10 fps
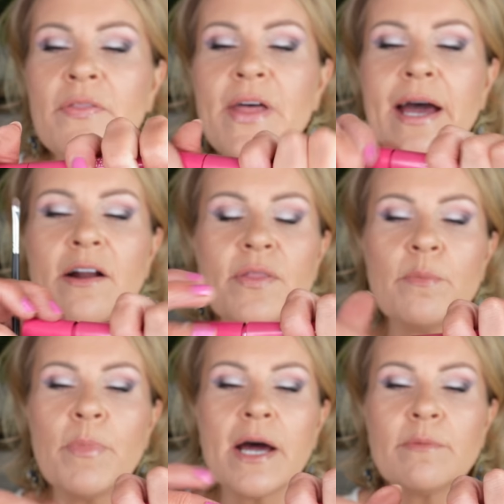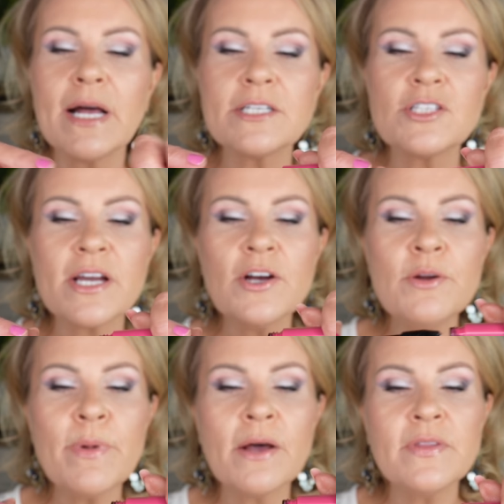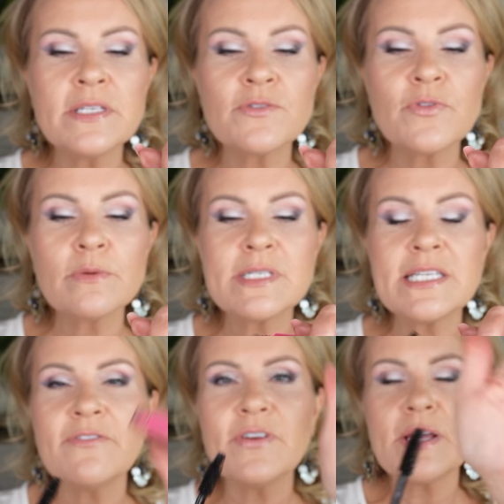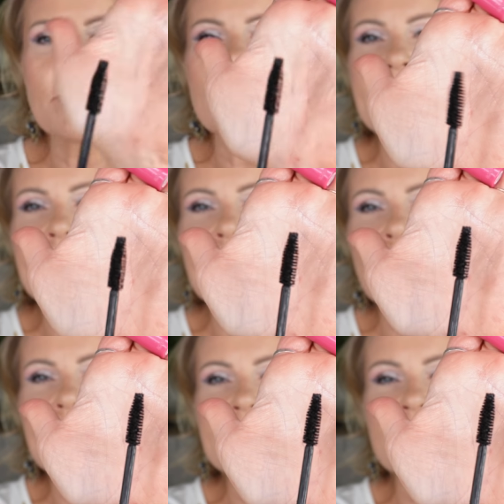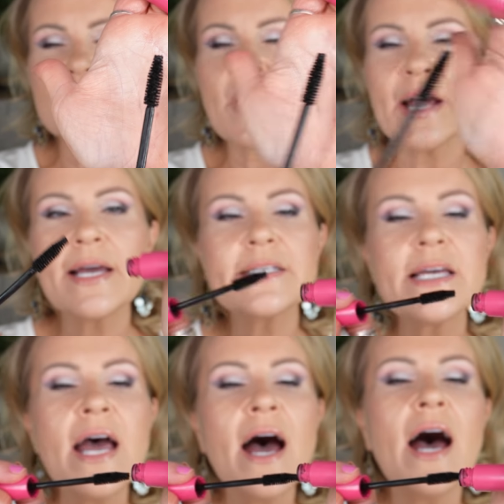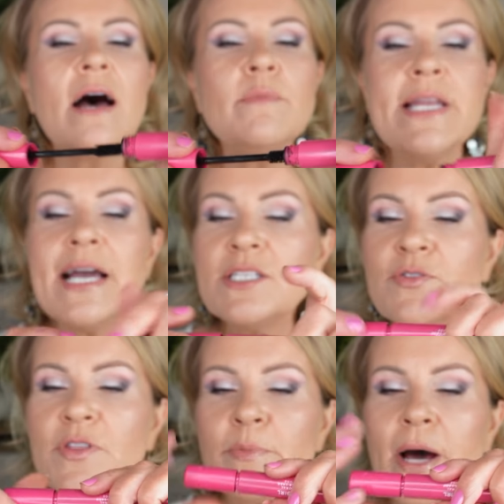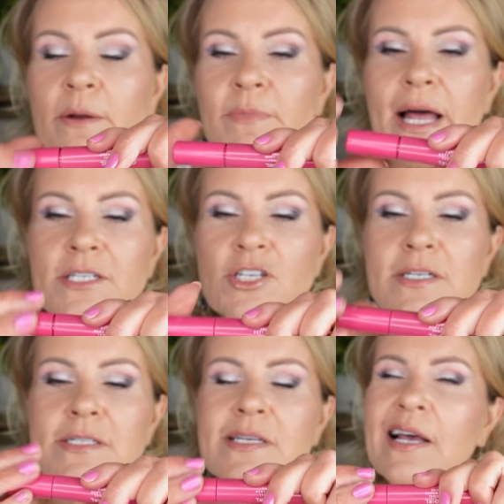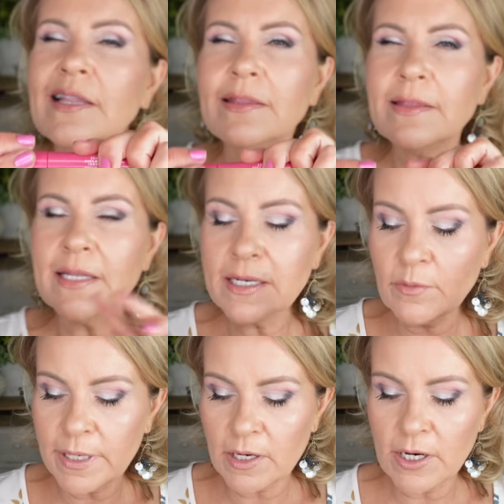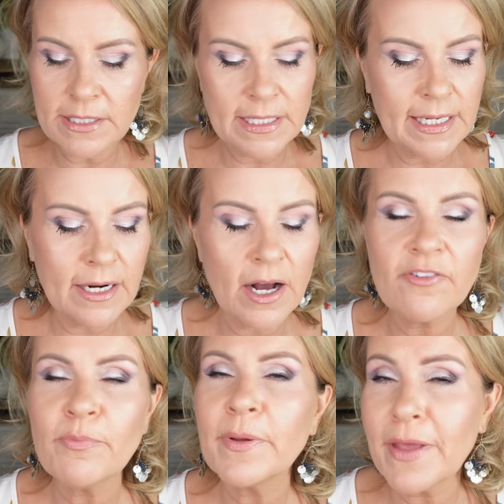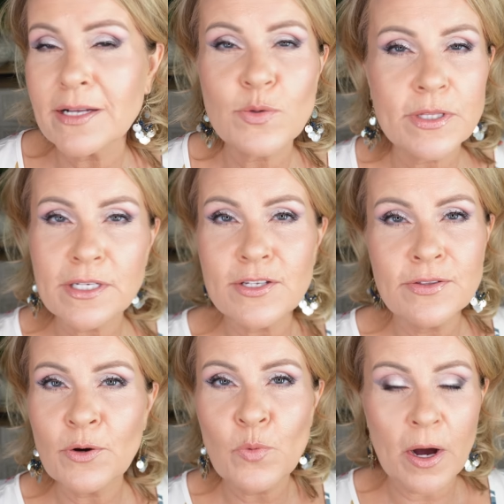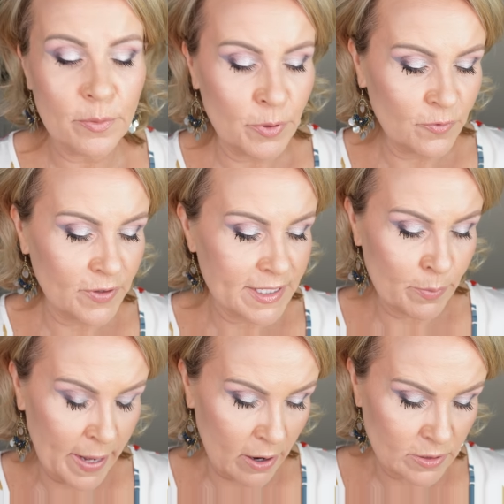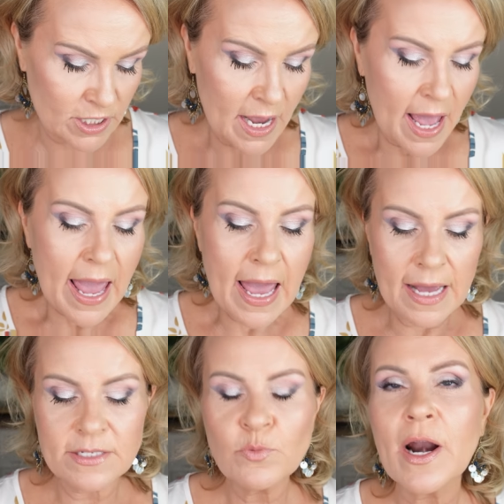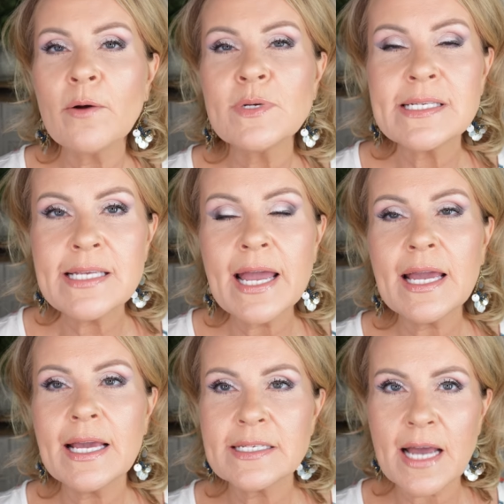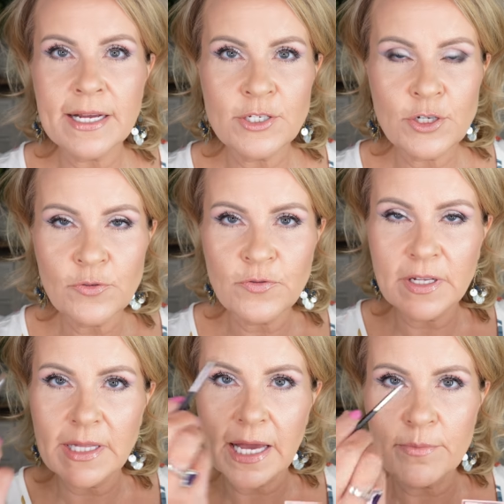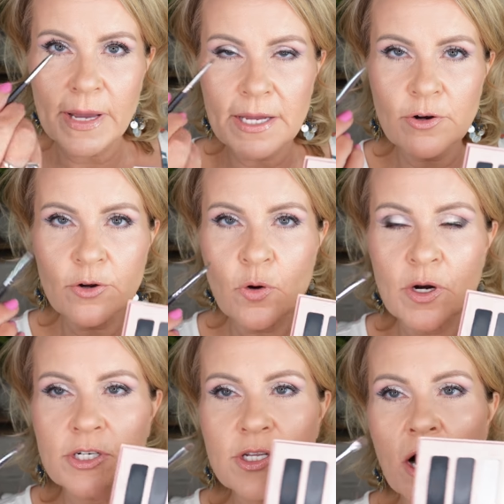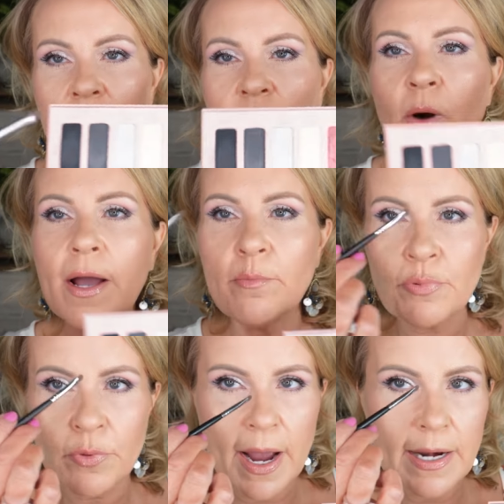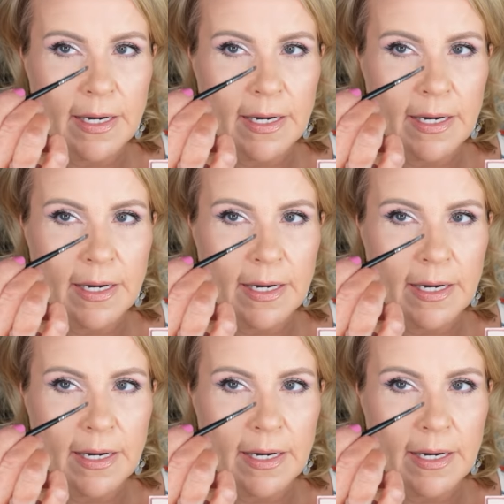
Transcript: that on the bottom lashes. I heard about this from Stephanie Marie and I wanted to try it. Um, nice for the bottom lashes, little bit hard to get off, but that's what the, the waterproof is about. And what I was saying is I do feel like my inner corners aren't quite bright